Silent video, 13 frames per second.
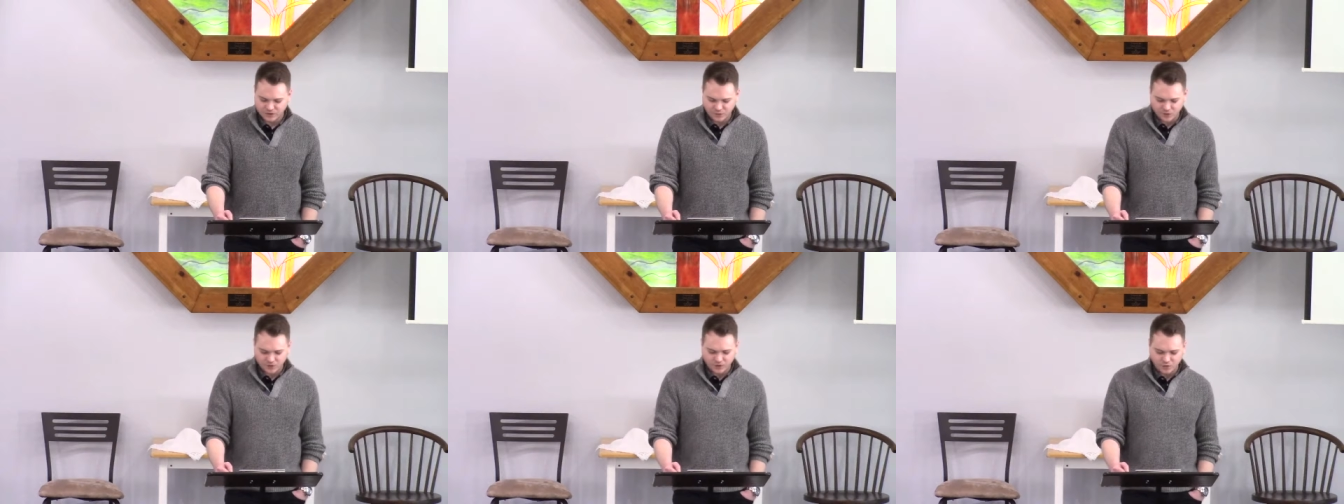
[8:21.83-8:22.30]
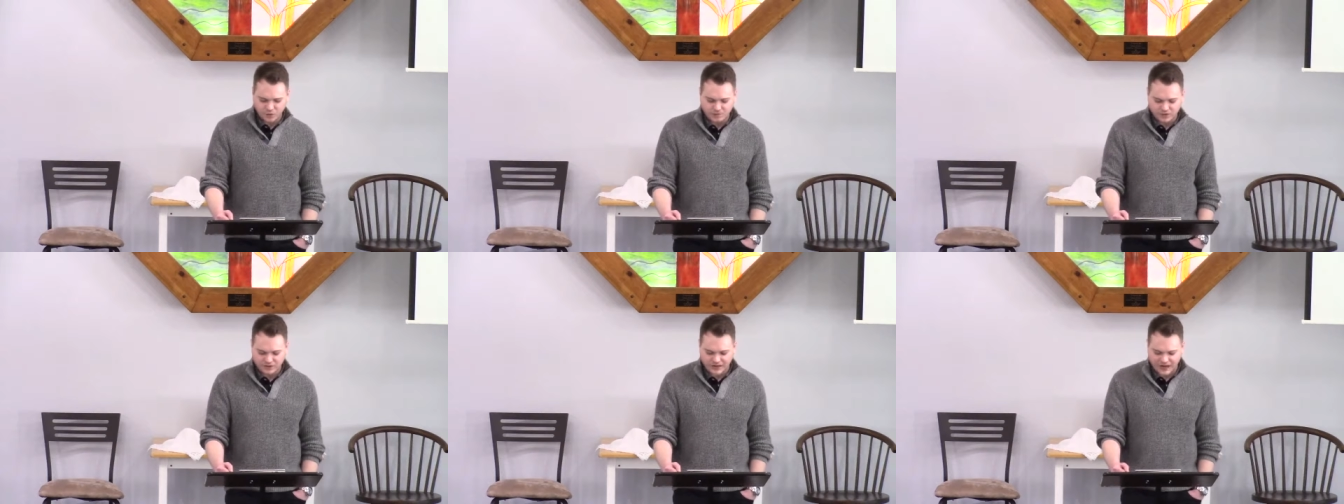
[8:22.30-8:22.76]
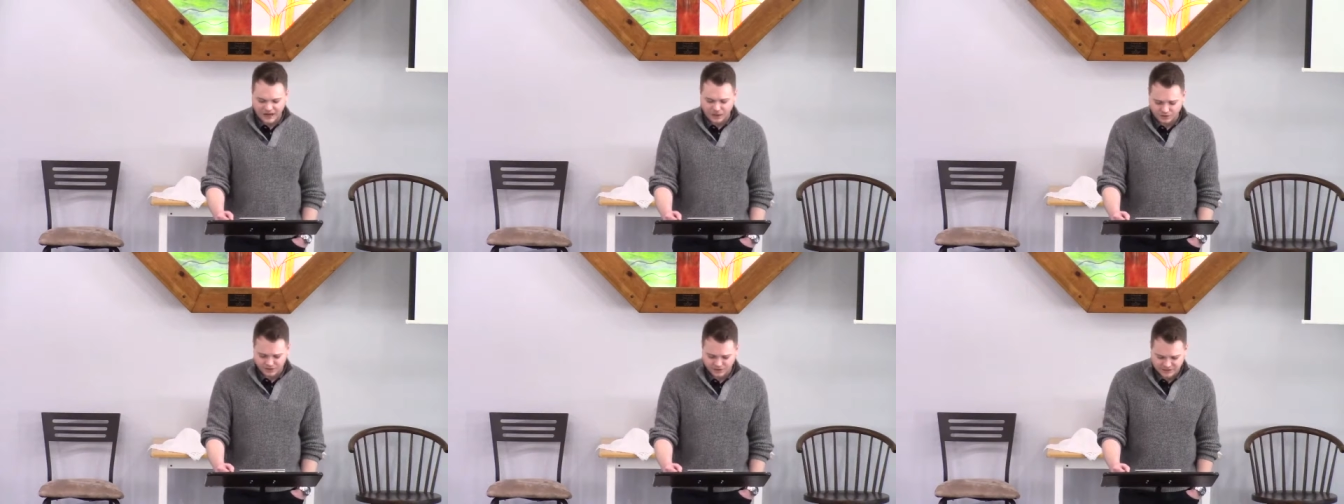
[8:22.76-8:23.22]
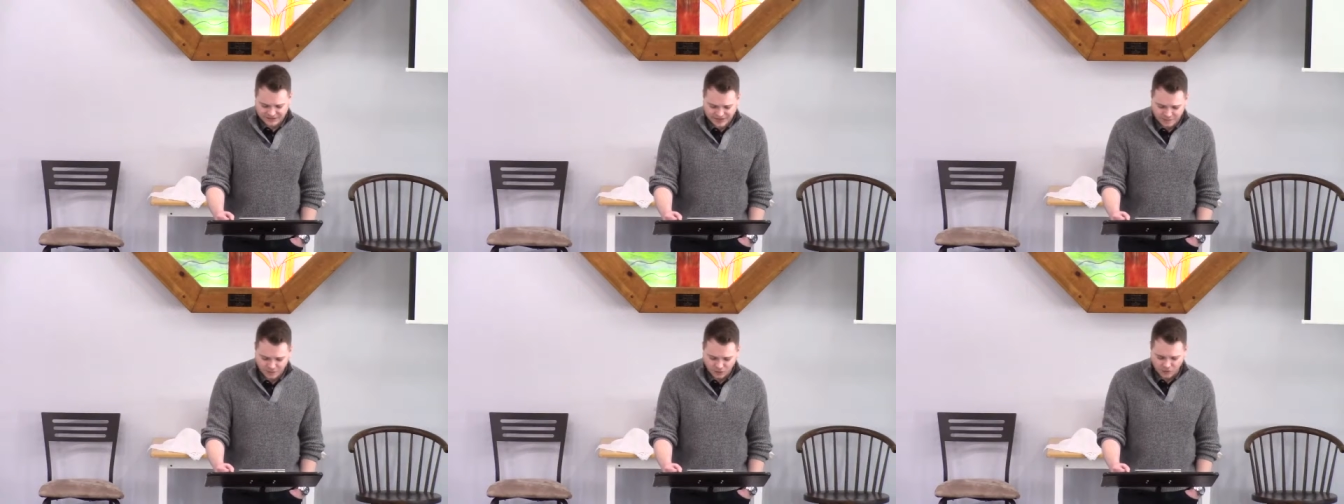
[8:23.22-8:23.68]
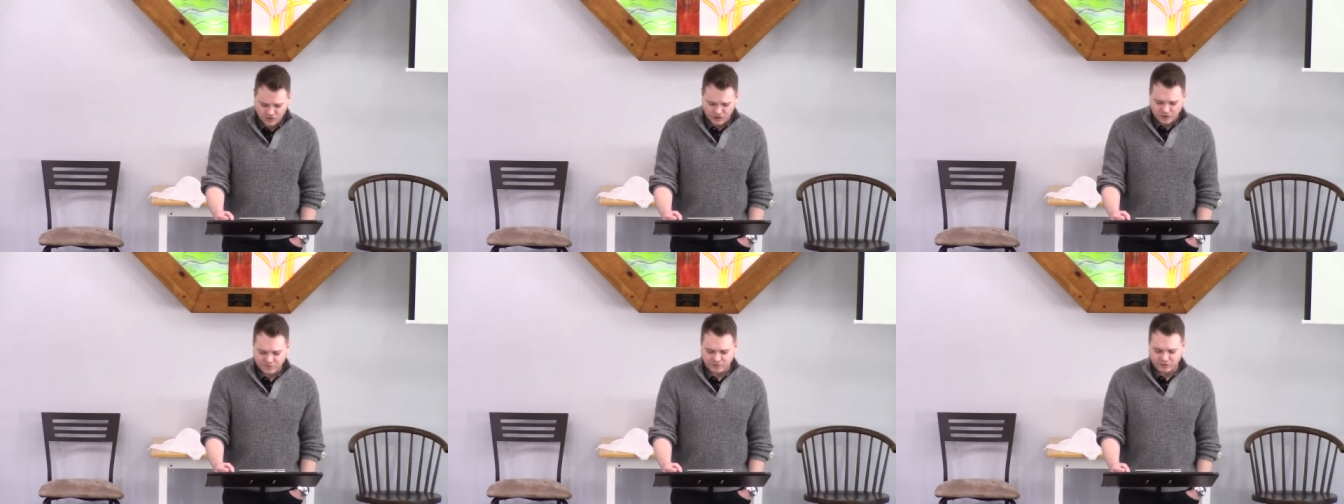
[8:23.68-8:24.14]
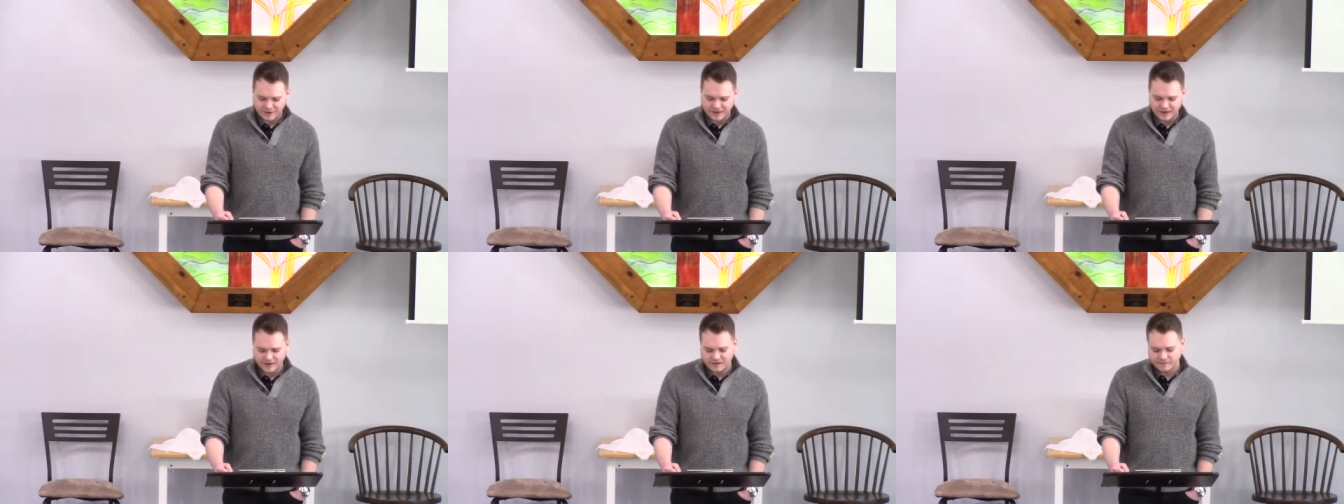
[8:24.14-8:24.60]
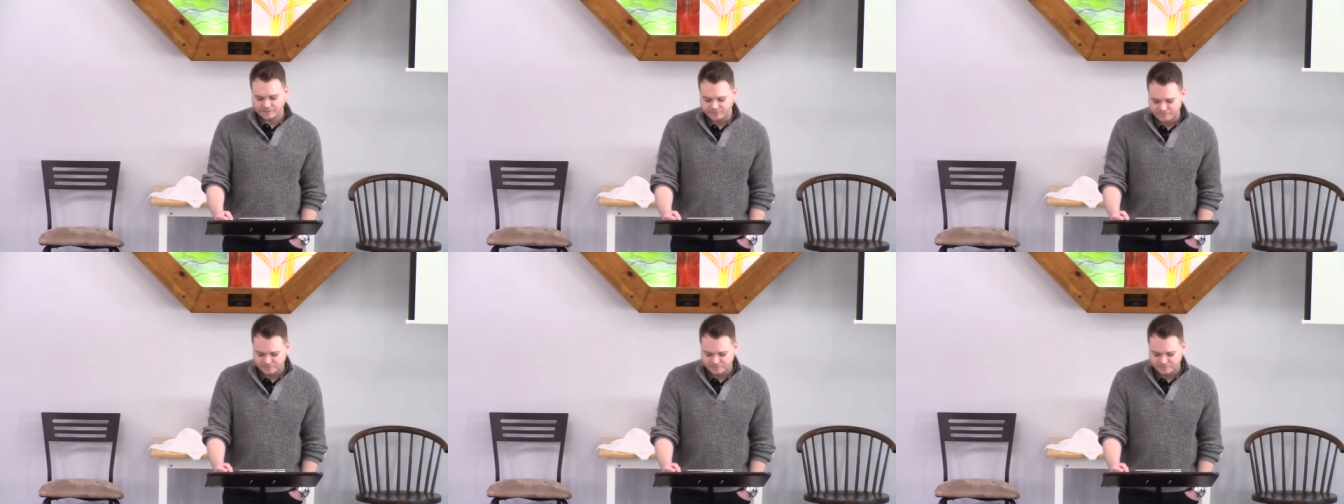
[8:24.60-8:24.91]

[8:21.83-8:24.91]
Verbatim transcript: the one who will build a house, a temple, for my name.